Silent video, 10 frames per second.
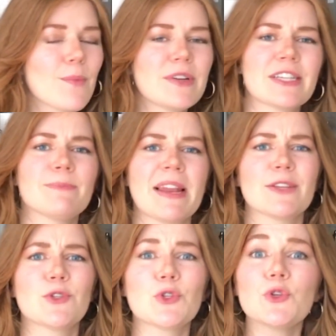which has been
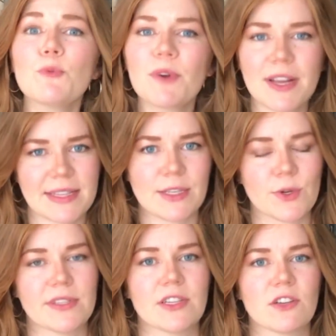a super easy
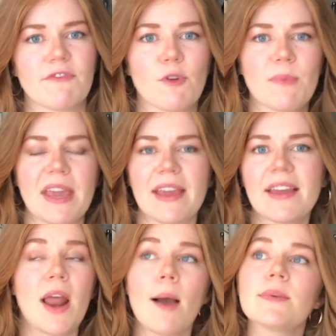transition for
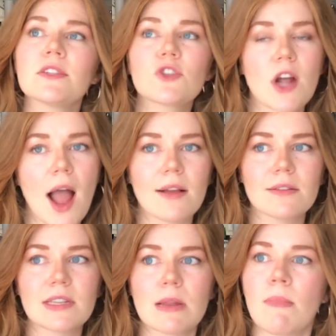me. When I was a
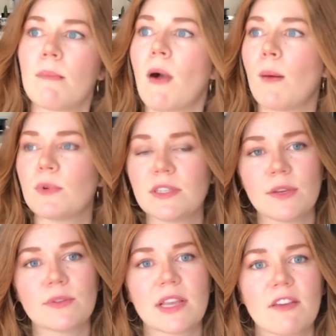child and my mom was
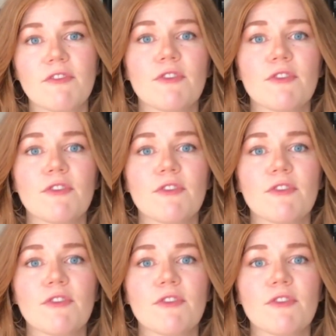using